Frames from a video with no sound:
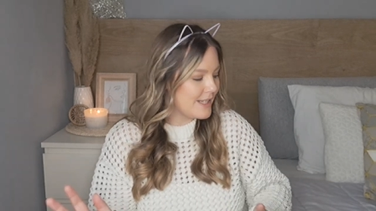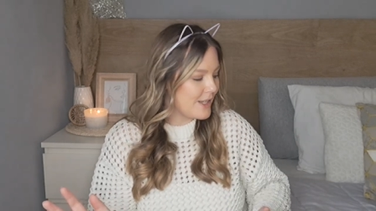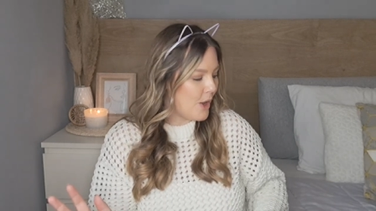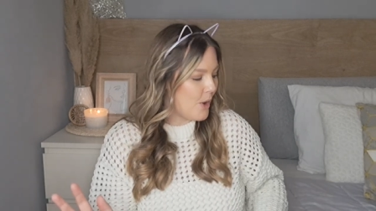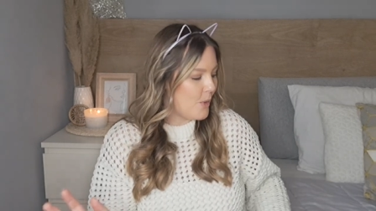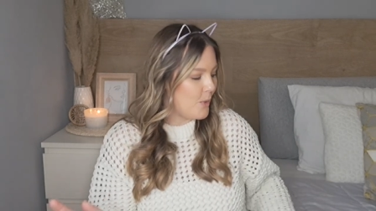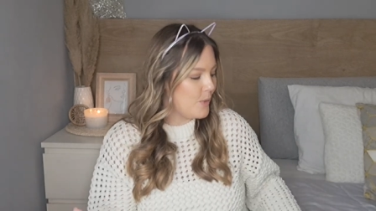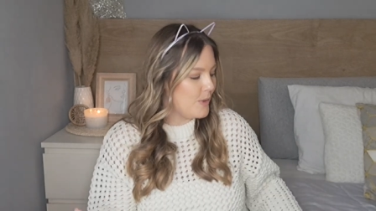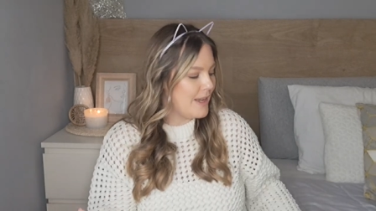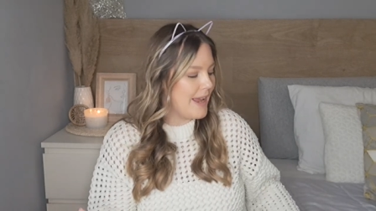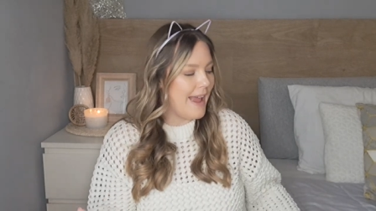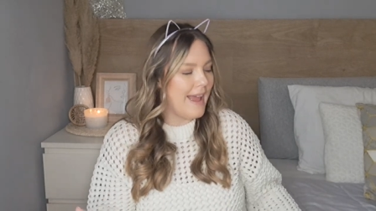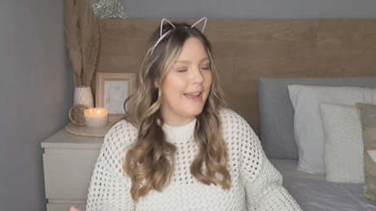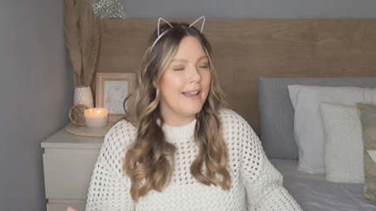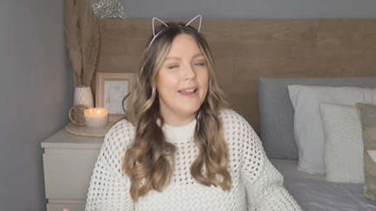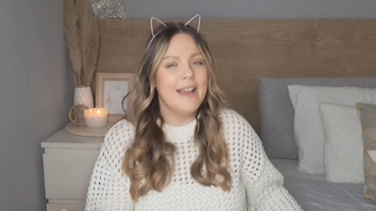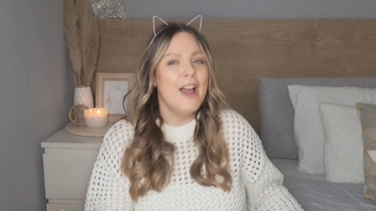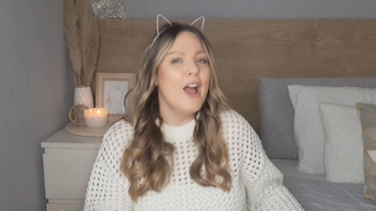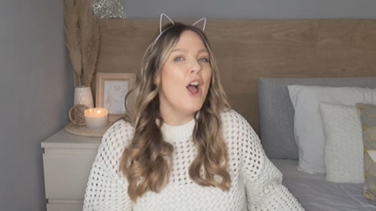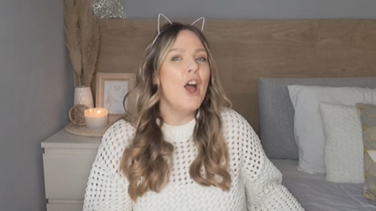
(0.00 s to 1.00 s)
So yeah,
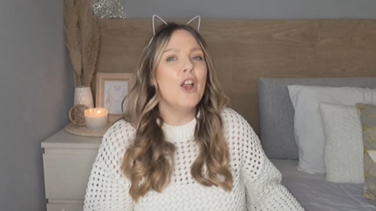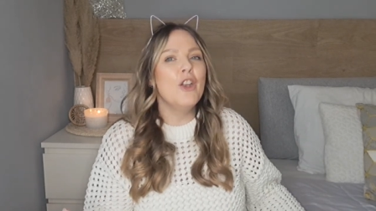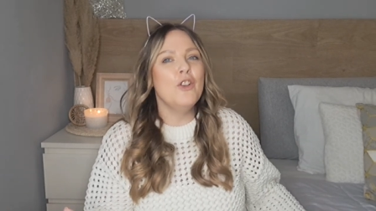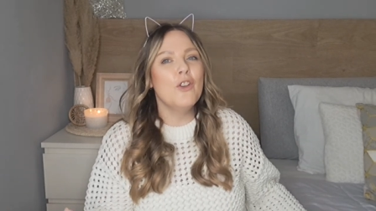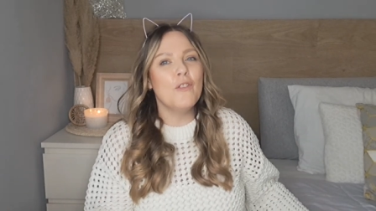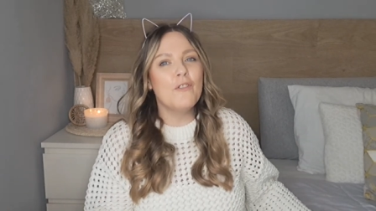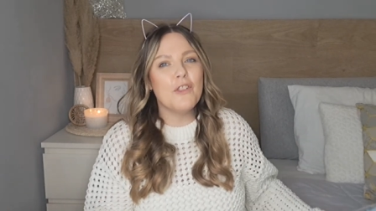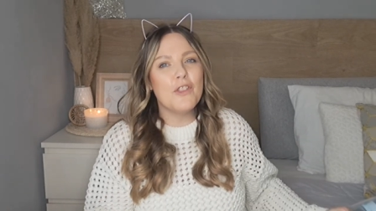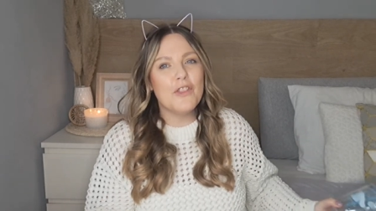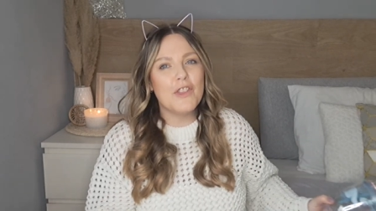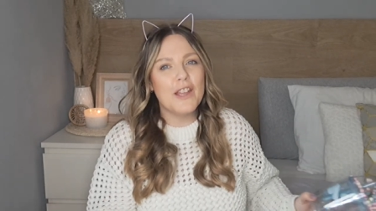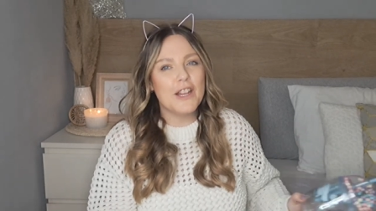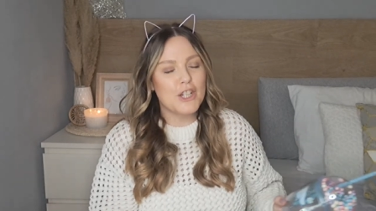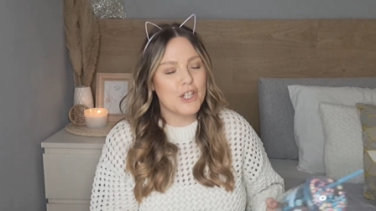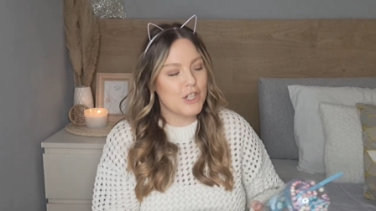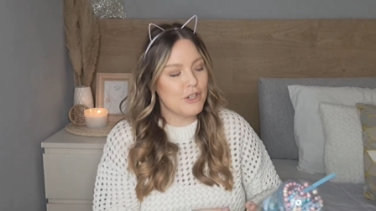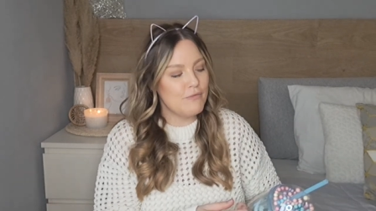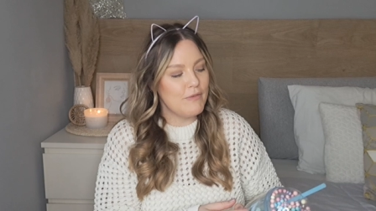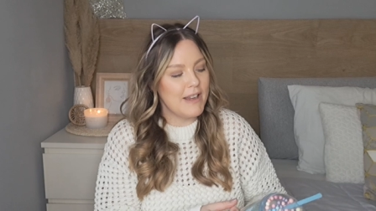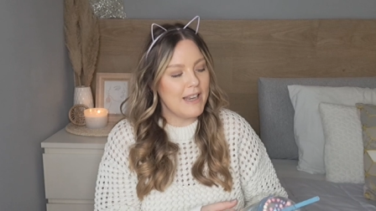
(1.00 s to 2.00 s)
another thing
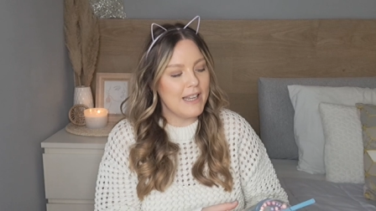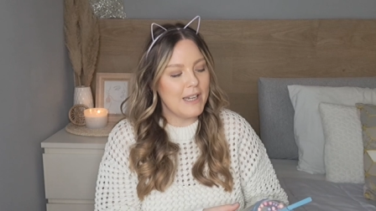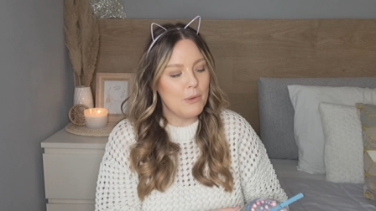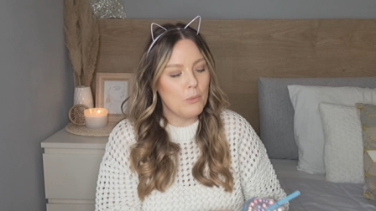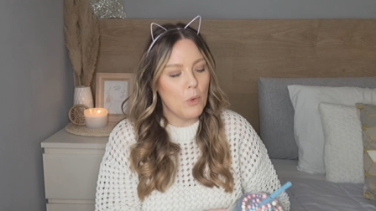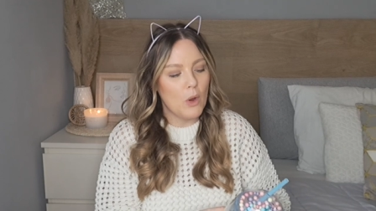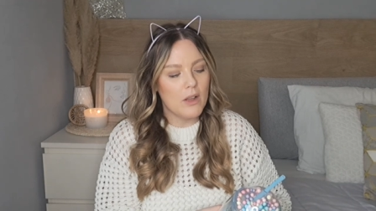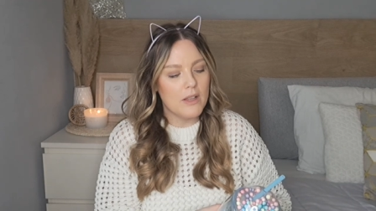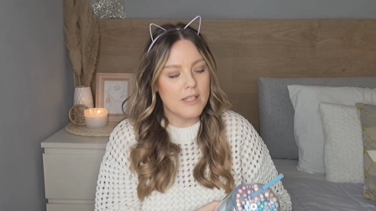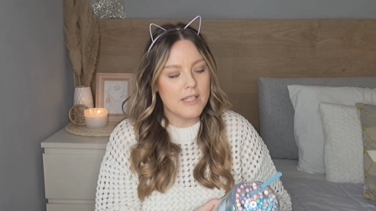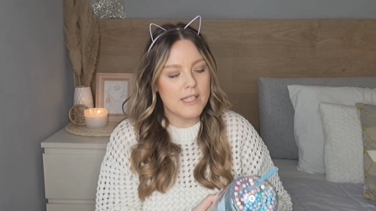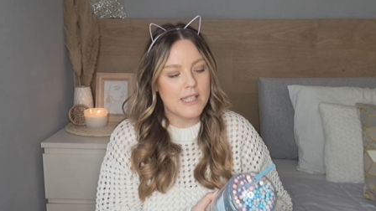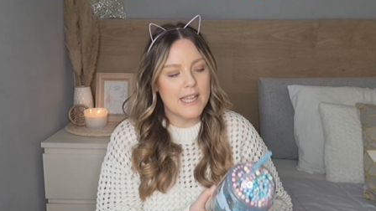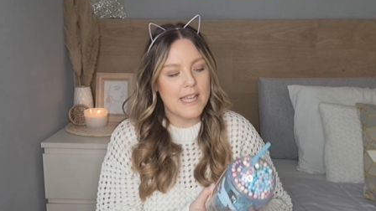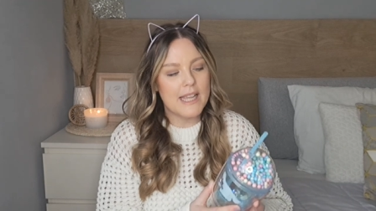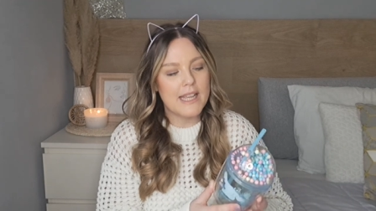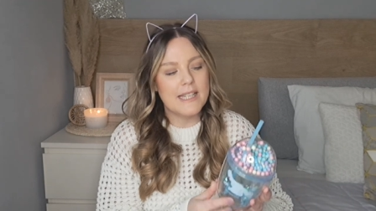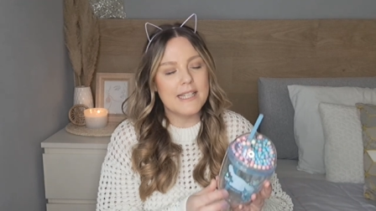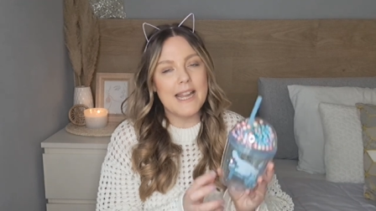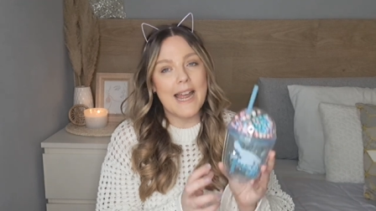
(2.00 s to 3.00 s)
she really
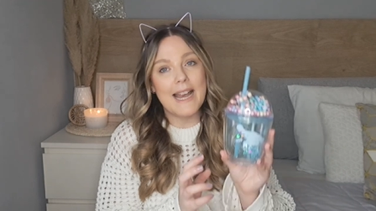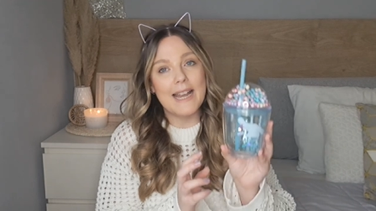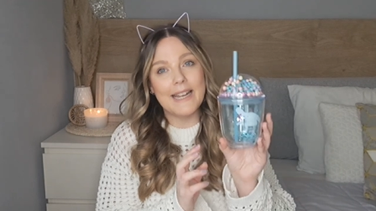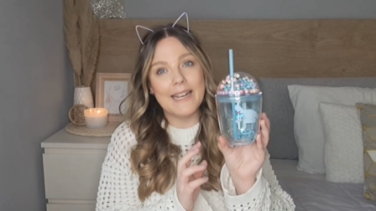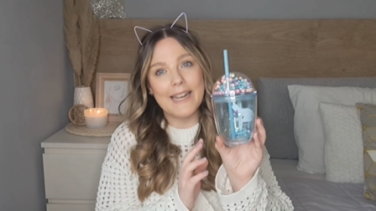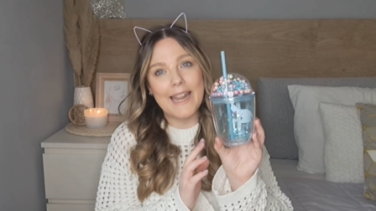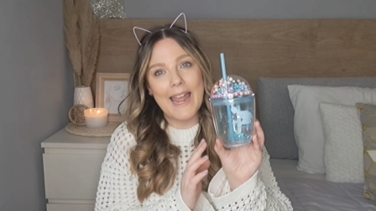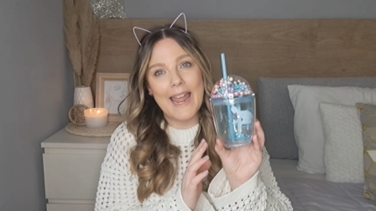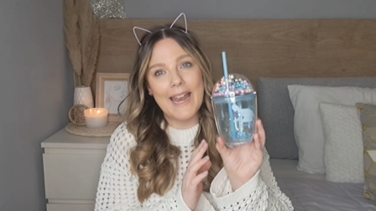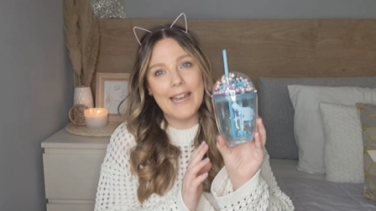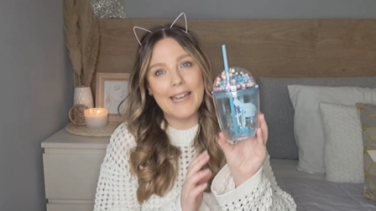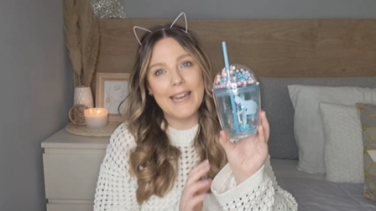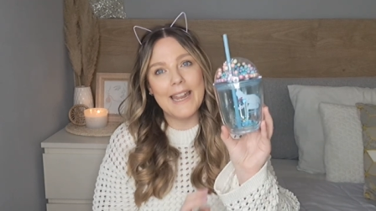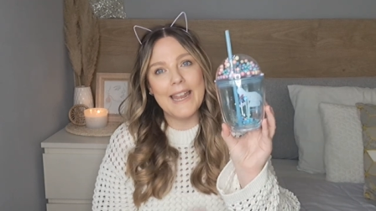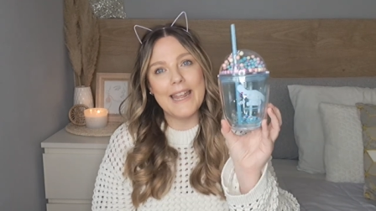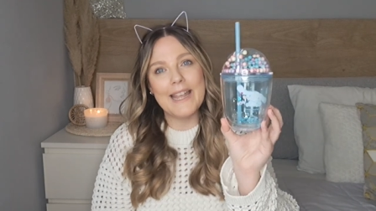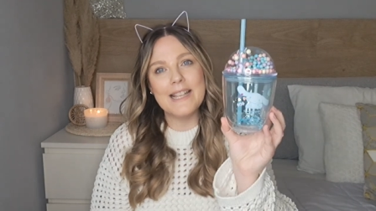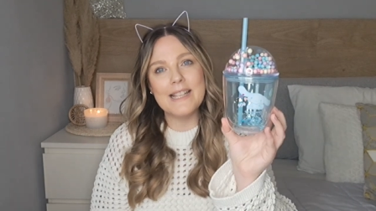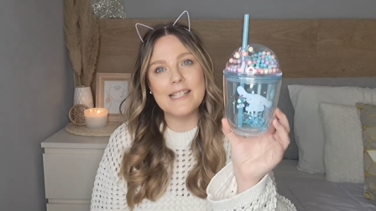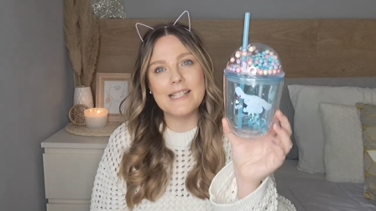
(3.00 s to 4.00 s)
wanted, and again,
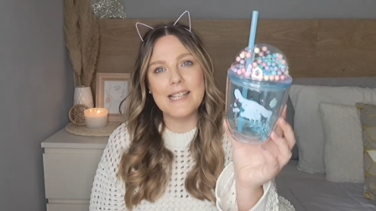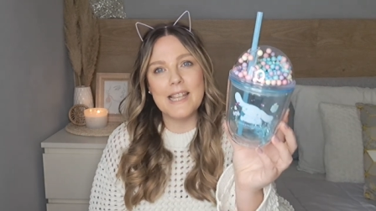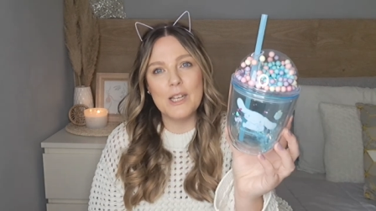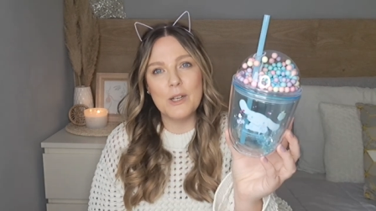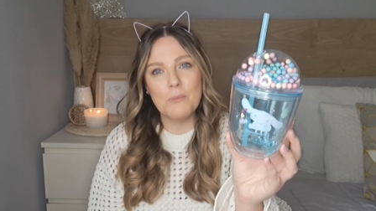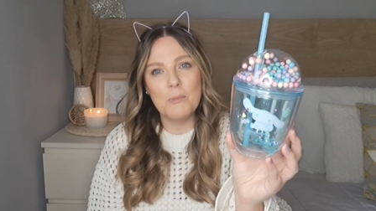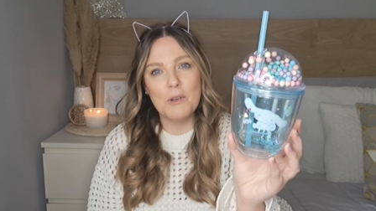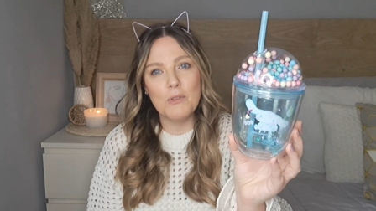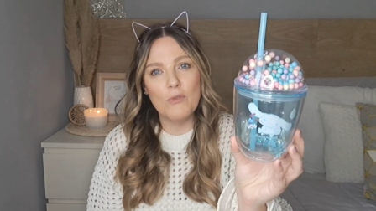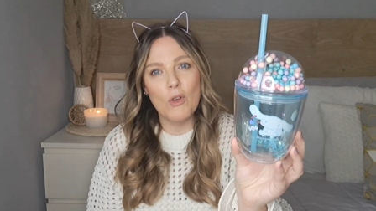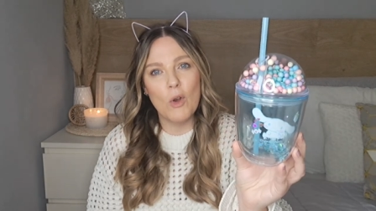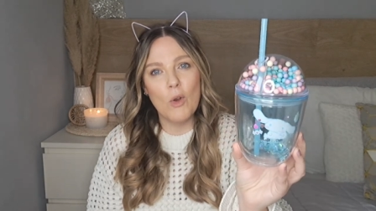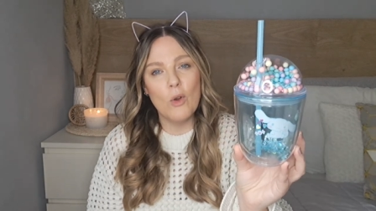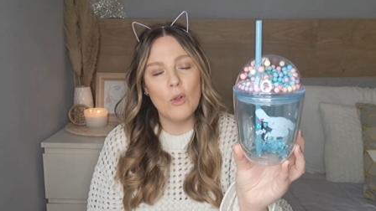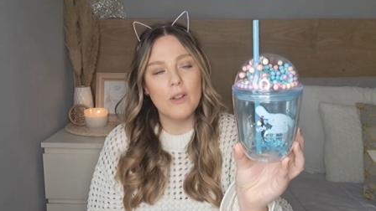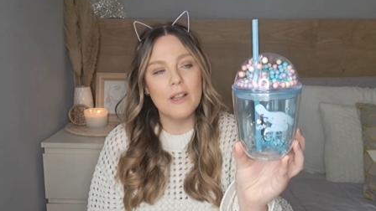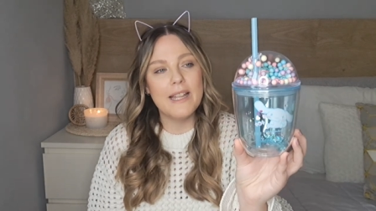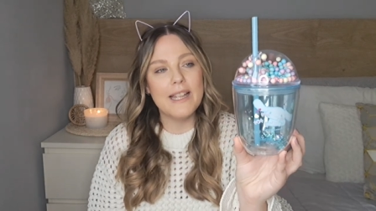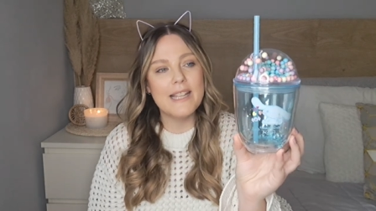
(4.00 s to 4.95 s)
it is Cinnamoroll,